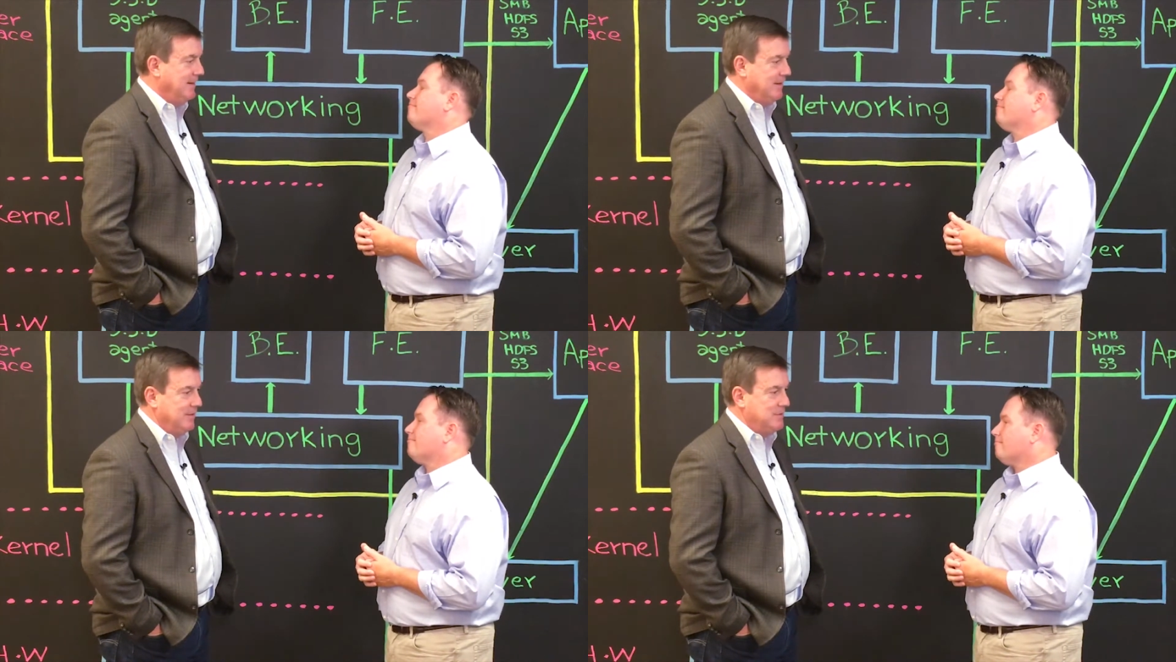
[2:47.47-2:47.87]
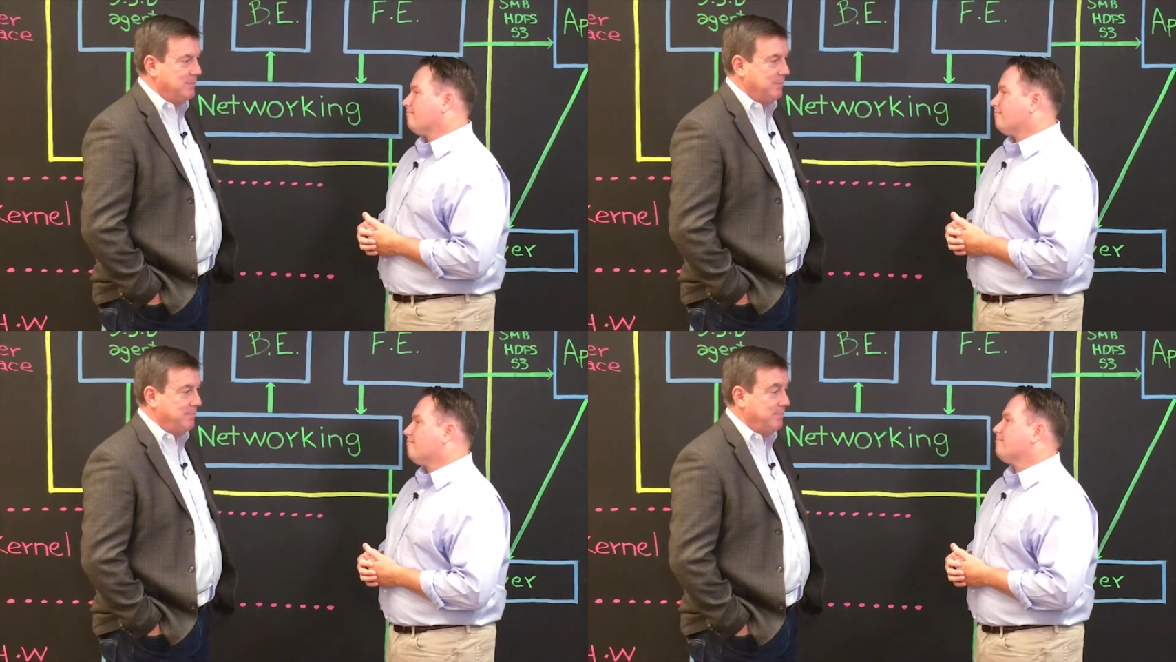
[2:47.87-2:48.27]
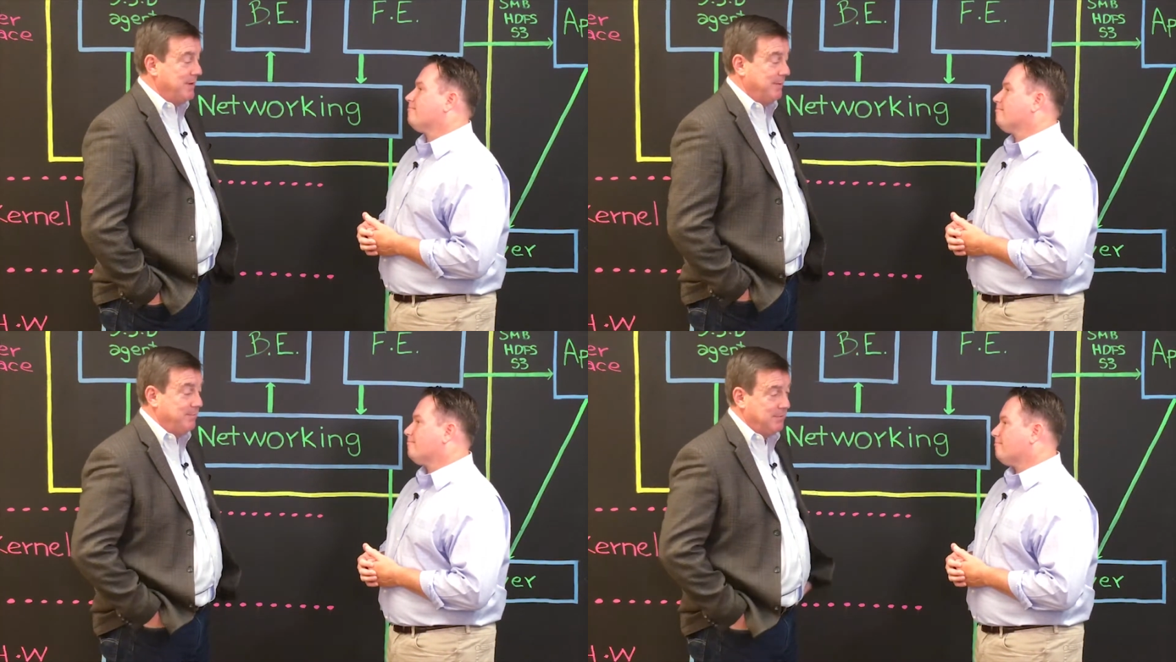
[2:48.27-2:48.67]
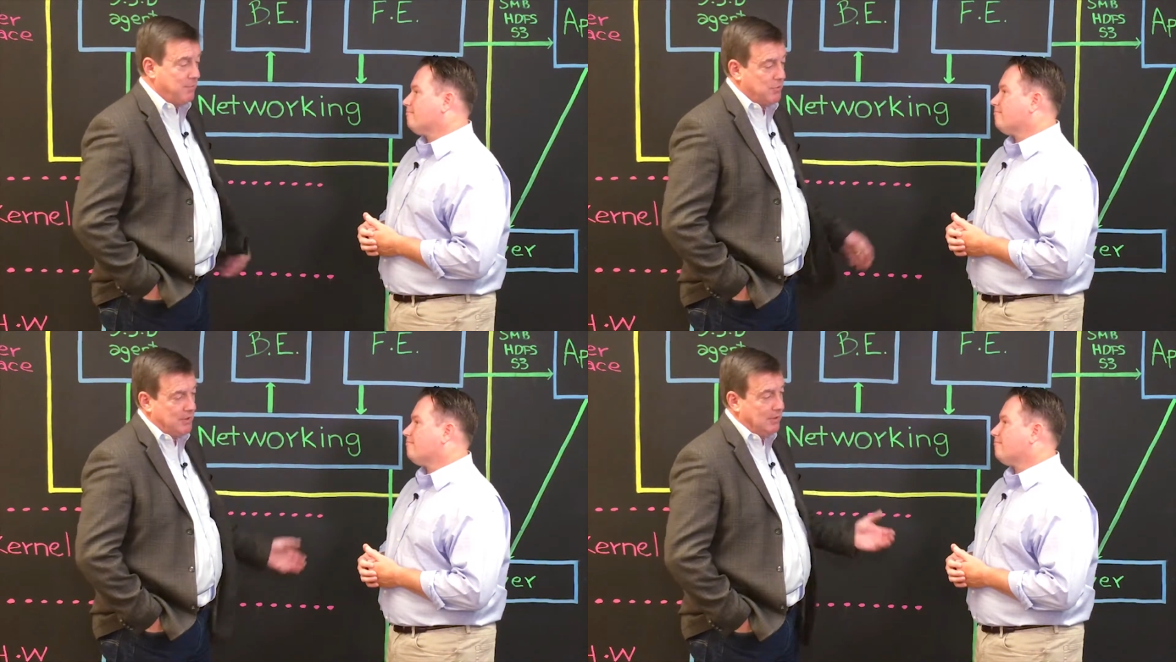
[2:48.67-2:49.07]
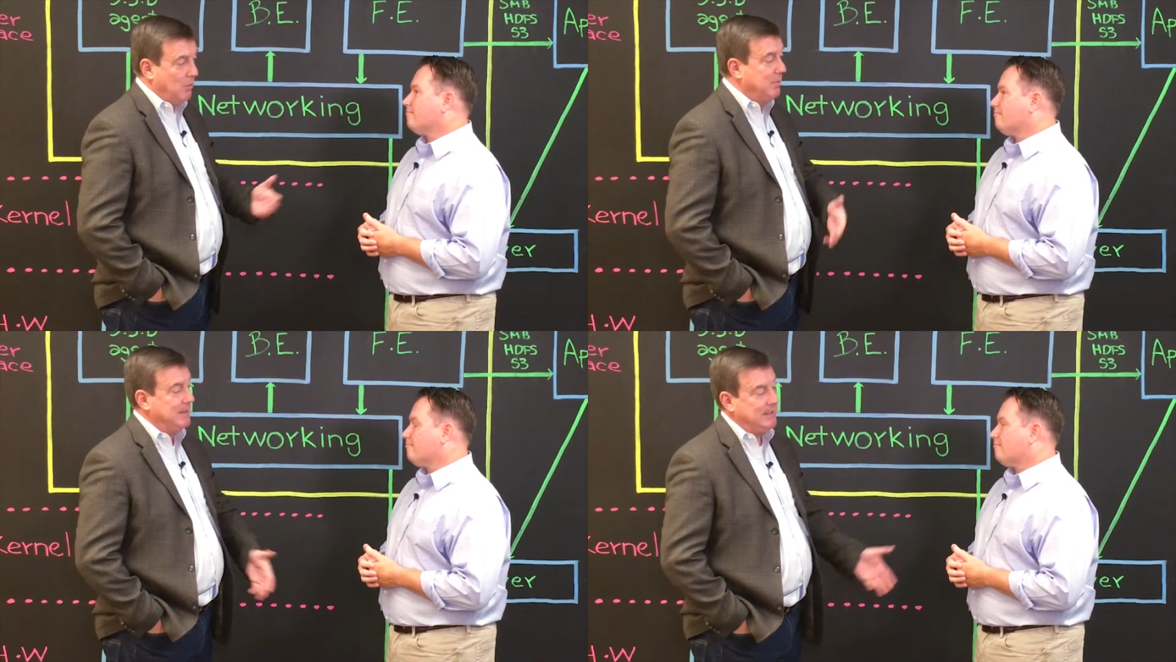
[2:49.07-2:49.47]
Speaker 1: Uh, so we're uh, supported
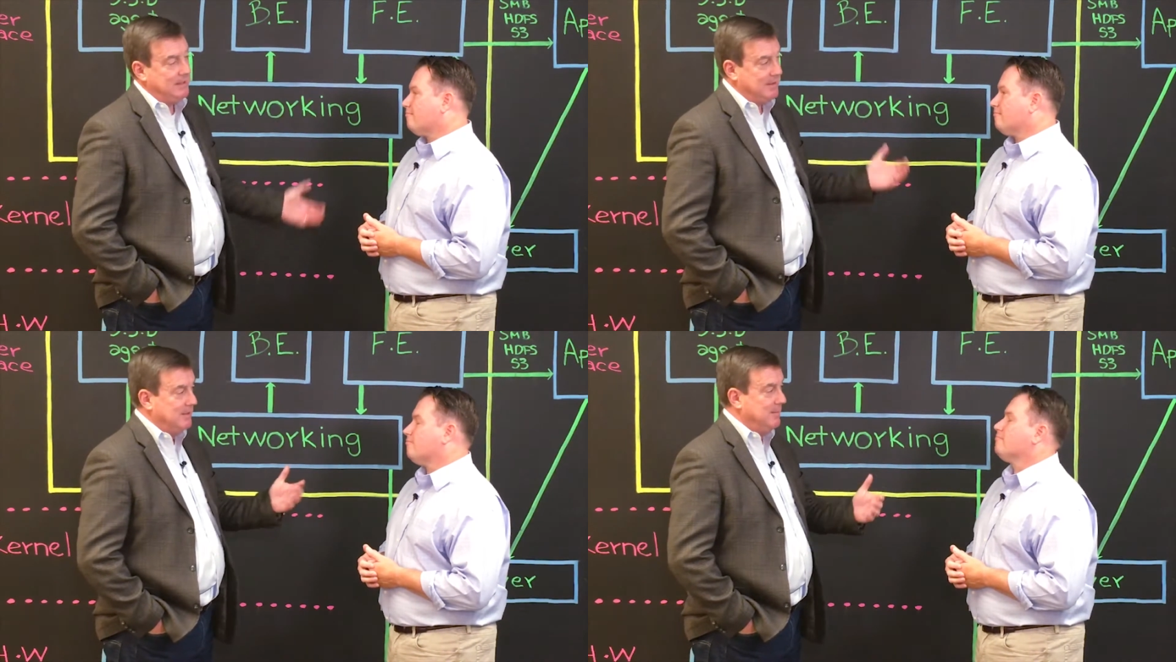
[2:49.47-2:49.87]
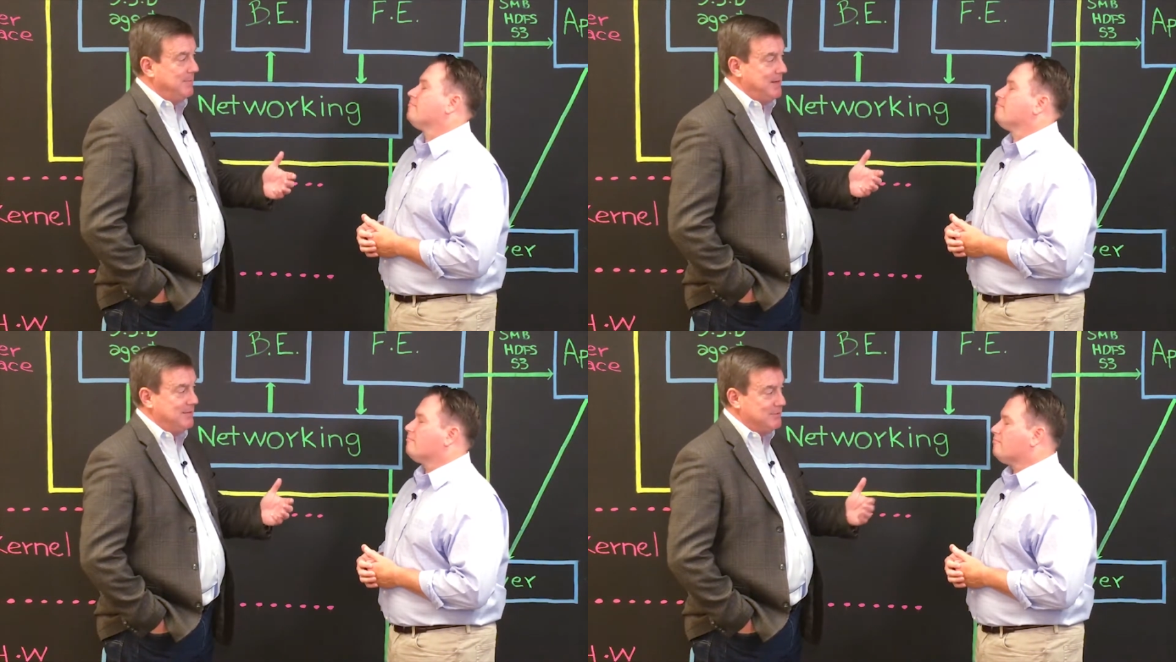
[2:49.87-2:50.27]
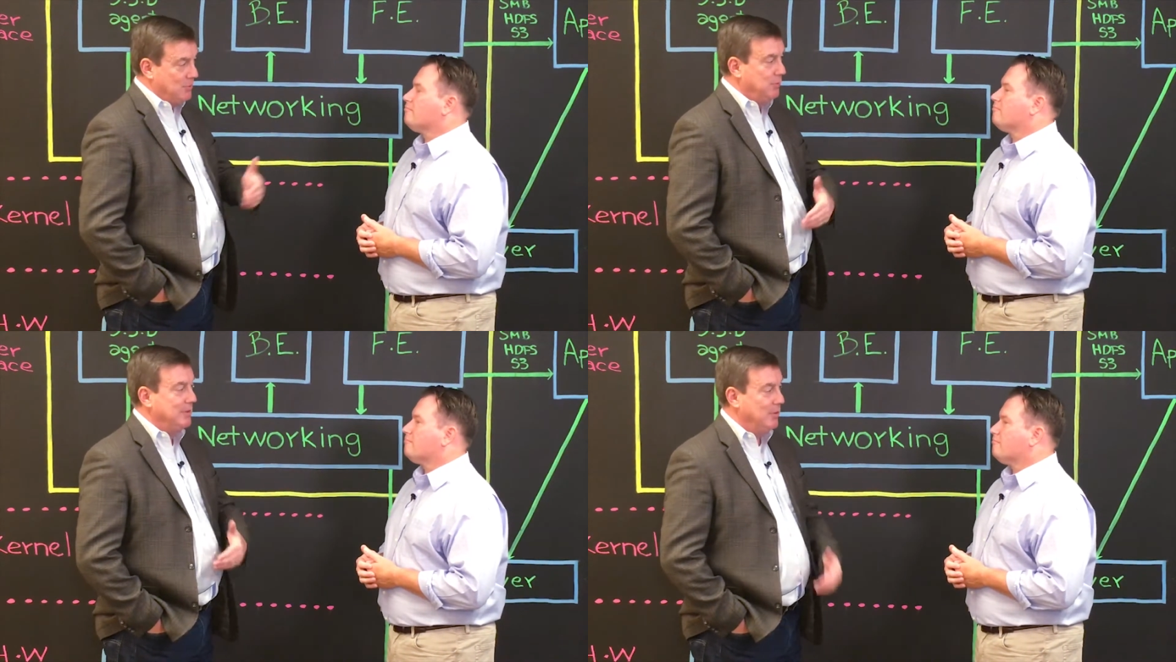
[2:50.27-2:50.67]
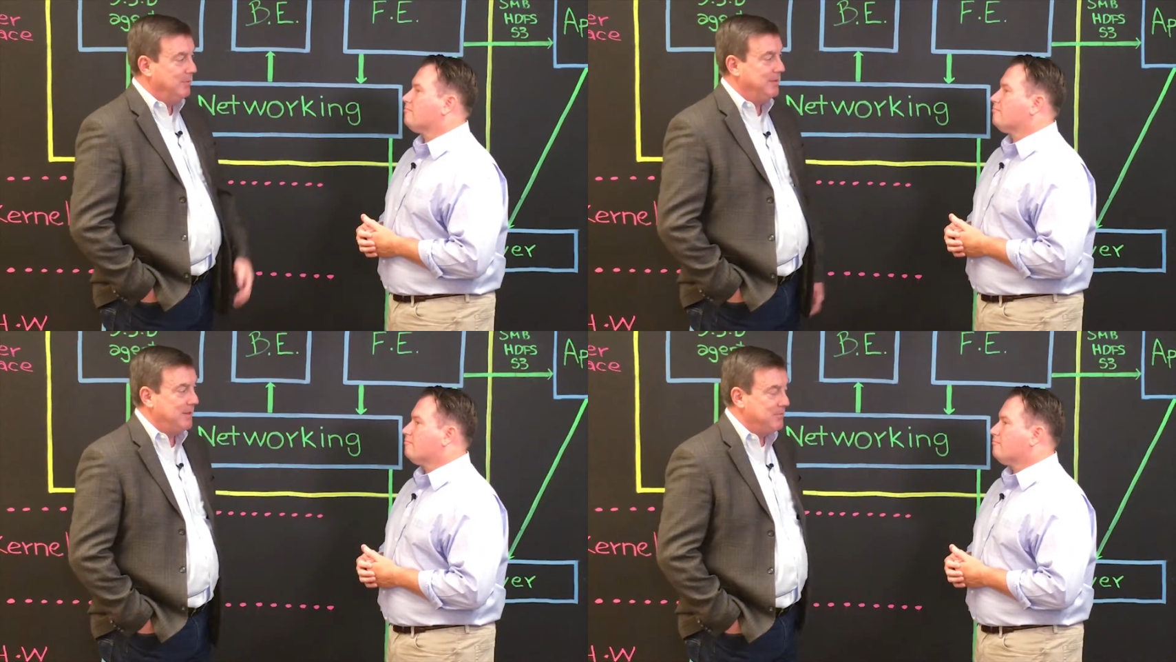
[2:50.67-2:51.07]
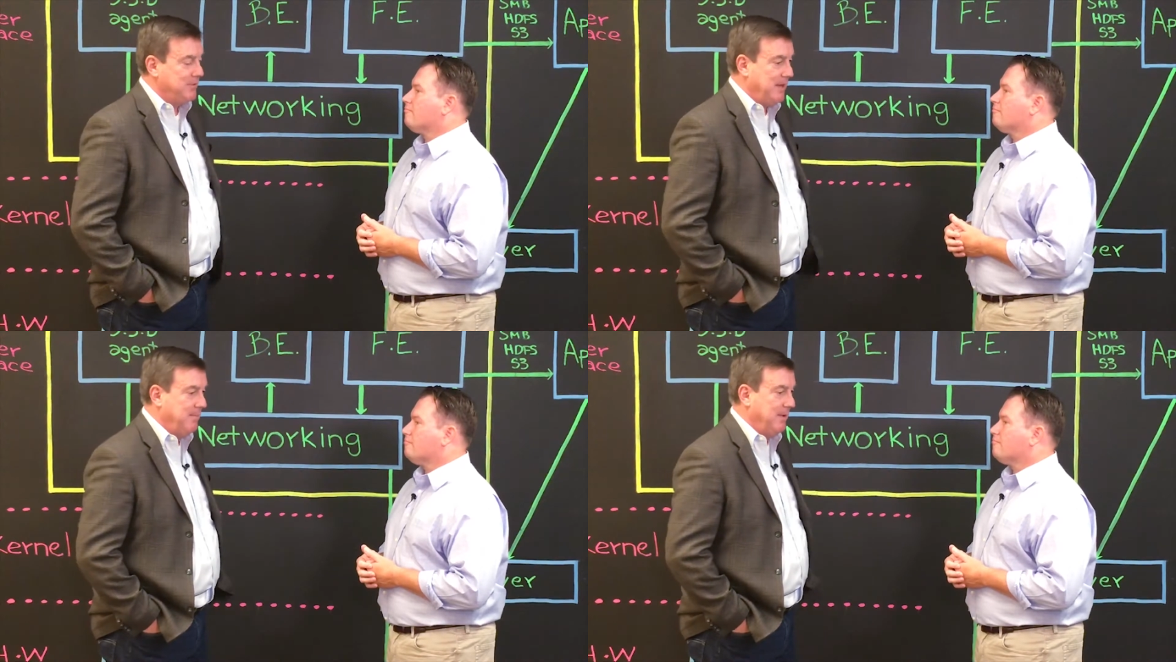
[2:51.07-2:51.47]
globally um, and sold globally
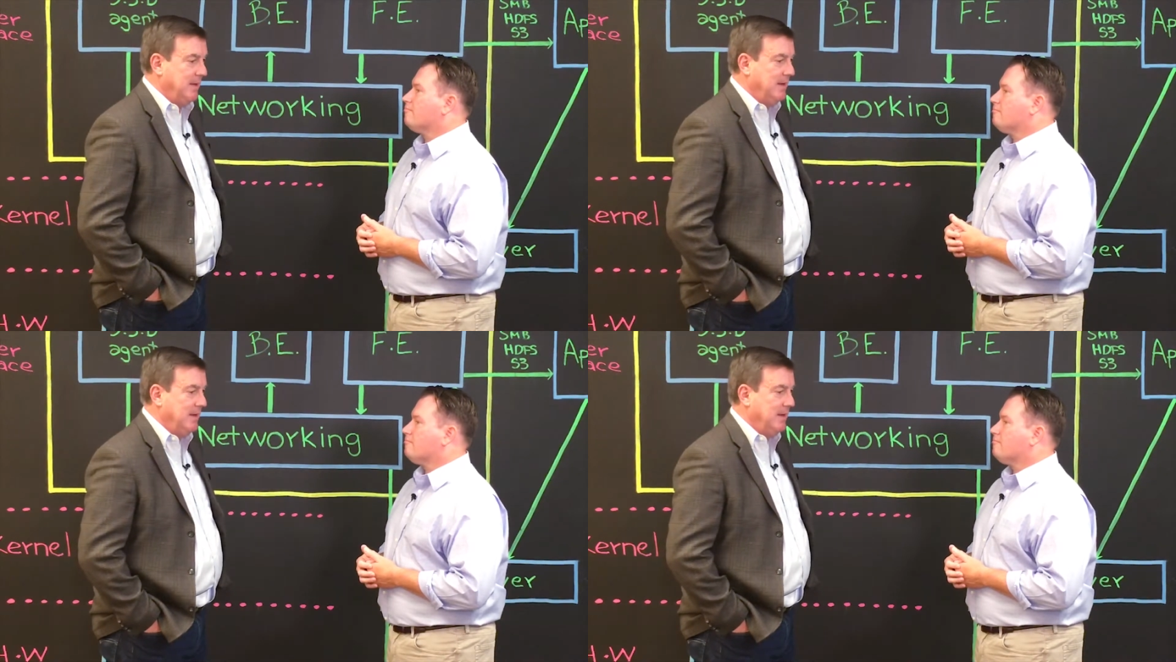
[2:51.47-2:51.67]
through them